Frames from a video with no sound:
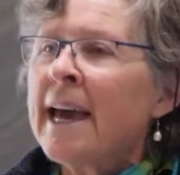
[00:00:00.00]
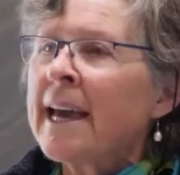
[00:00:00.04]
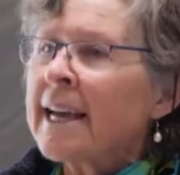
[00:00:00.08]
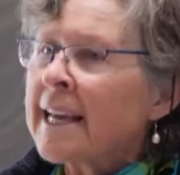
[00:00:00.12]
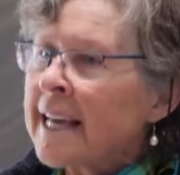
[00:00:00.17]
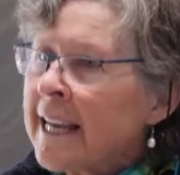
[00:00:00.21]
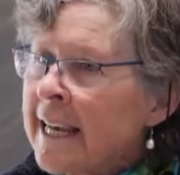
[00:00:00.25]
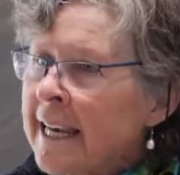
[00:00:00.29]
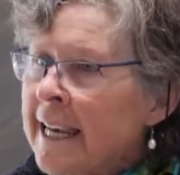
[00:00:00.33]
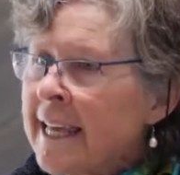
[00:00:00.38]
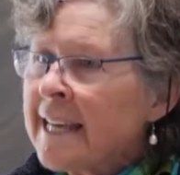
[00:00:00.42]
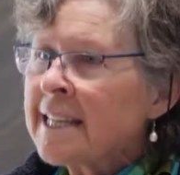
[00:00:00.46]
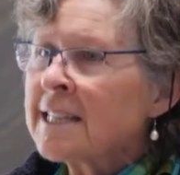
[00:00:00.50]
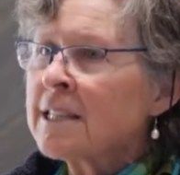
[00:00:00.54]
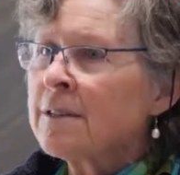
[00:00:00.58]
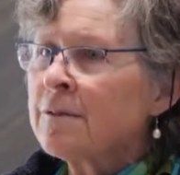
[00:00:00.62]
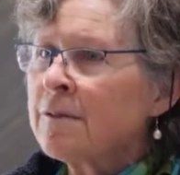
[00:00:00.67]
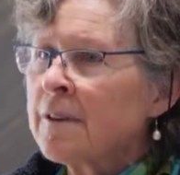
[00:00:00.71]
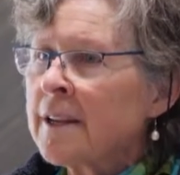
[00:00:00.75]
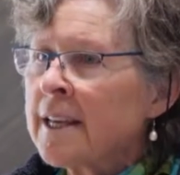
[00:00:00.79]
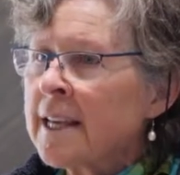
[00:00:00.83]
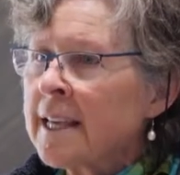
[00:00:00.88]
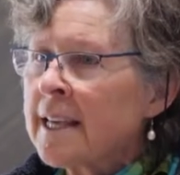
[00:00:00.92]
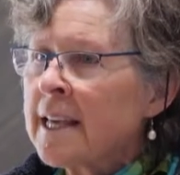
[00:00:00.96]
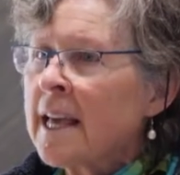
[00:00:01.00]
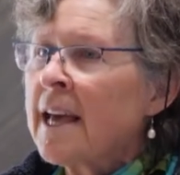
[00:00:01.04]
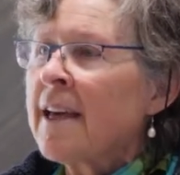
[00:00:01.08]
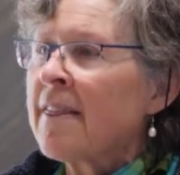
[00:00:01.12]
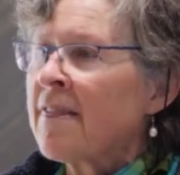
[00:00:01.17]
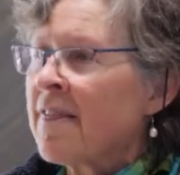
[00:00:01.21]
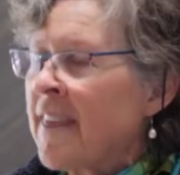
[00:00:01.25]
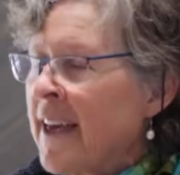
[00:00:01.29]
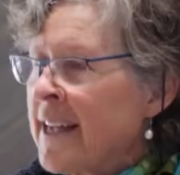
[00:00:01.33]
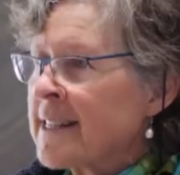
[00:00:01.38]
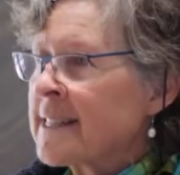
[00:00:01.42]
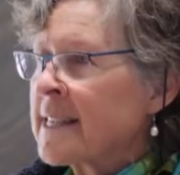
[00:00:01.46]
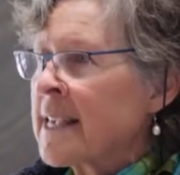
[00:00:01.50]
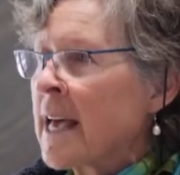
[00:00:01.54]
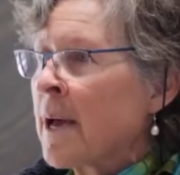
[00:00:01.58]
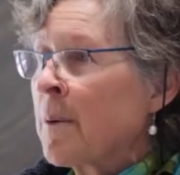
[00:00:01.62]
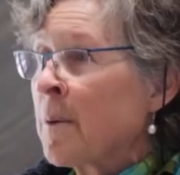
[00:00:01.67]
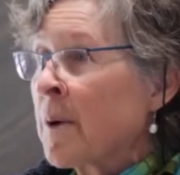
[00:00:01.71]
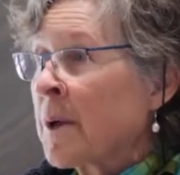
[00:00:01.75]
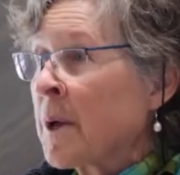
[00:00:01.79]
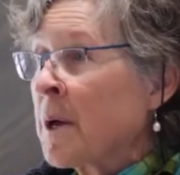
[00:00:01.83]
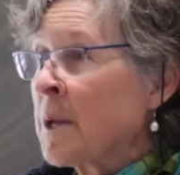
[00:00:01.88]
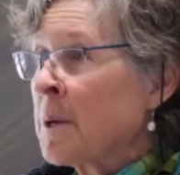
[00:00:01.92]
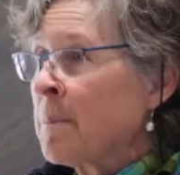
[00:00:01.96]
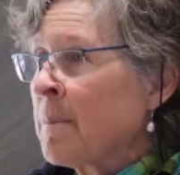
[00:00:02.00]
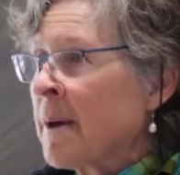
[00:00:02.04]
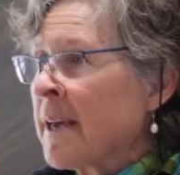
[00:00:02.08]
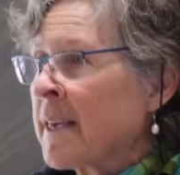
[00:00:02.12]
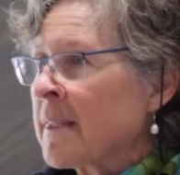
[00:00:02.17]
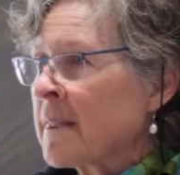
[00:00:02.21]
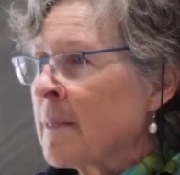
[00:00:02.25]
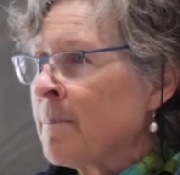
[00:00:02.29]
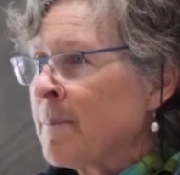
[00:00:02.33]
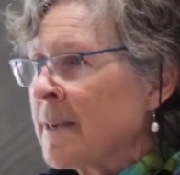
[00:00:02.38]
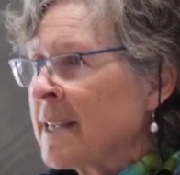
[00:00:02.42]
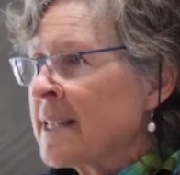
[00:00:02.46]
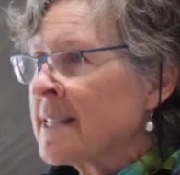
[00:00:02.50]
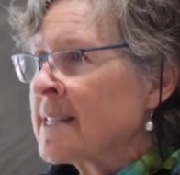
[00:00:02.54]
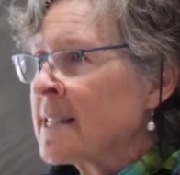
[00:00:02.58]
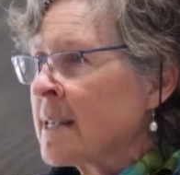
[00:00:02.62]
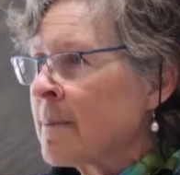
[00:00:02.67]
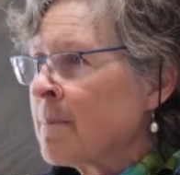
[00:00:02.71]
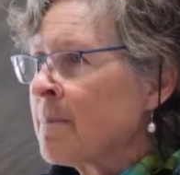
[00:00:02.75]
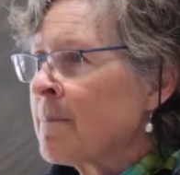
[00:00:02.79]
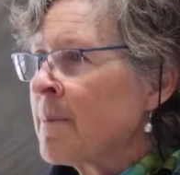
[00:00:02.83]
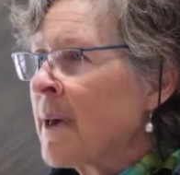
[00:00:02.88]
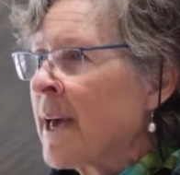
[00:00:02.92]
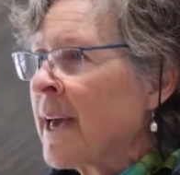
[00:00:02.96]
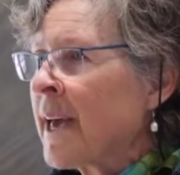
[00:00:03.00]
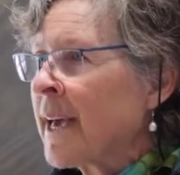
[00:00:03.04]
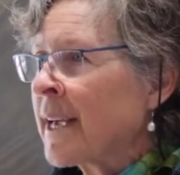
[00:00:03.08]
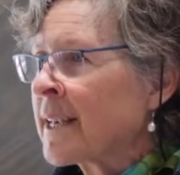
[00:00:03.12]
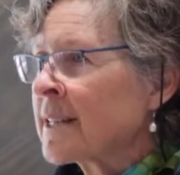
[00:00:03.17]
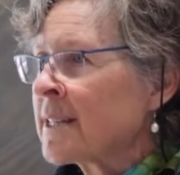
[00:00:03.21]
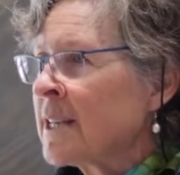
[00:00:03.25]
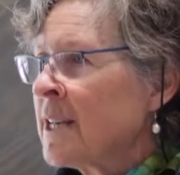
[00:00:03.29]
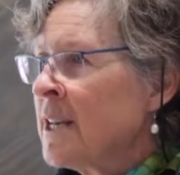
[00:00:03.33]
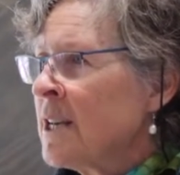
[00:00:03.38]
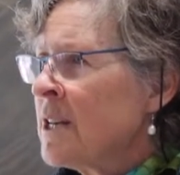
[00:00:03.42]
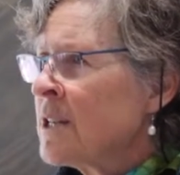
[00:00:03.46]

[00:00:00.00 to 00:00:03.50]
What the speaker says: Collectively, that's how we're going to make the biggest impact.